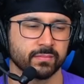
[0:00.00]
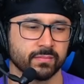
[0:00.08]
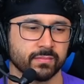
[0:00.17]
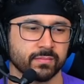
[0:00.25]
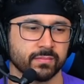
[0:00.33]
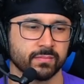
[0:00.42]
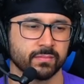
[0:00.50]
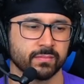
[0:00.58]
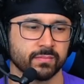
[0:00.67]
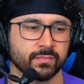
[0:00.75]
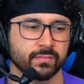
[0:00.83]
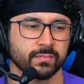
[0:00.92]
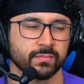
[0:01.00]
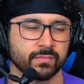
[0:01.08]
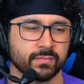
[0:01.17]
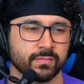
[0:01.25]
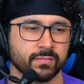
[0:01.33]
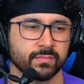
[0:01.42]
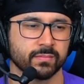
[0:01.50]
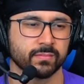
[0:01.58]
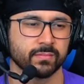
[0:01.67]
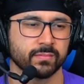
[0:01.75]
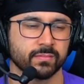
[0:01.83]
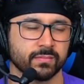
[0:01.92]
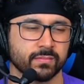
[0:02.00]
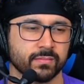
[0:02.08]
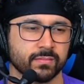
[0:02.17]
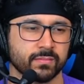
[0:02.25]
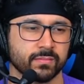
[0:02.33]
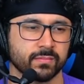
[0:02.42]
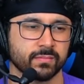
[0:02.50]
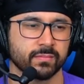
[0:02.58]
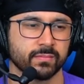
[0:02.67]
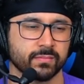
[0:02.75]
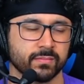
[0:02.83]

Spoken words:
[no speech]